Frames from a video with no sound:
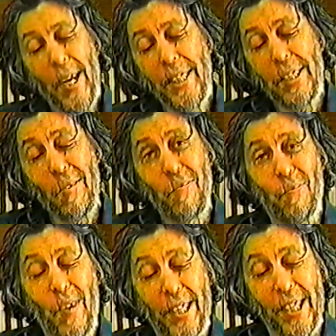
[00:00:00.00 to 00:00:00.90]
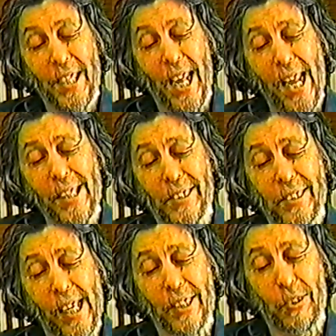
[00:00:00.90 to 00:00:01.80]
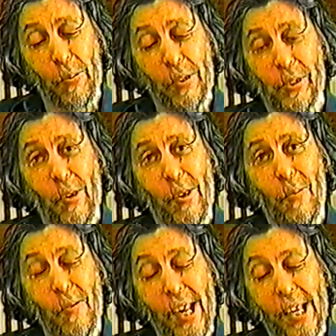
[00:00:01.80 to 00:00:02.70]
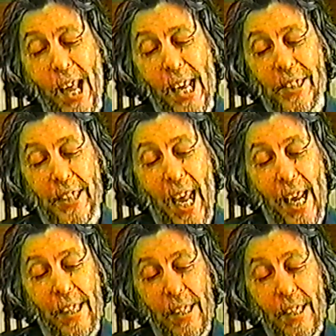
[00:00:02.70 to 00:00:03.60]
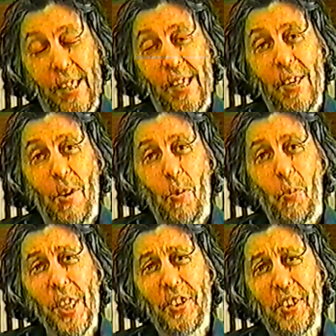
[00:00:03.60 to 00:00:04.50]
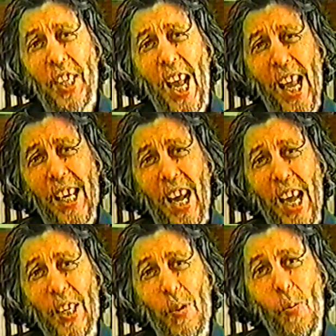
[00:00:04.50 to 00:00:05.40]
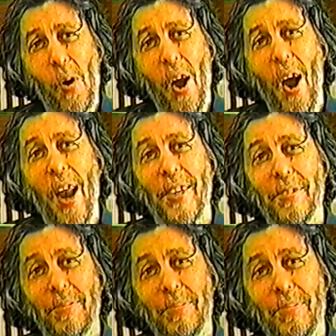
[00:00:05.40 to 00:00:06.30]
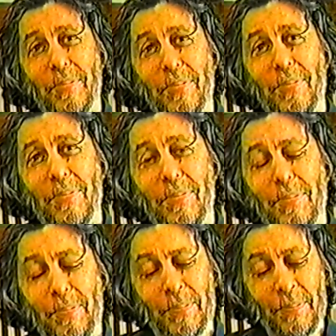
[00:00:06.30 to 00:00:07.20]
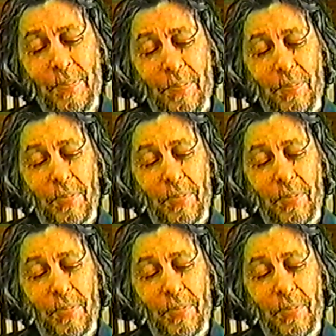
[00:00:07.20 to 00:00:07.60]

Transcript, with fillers: When are you fucking asexuals going to realize that? Which side are you on? Hmm?"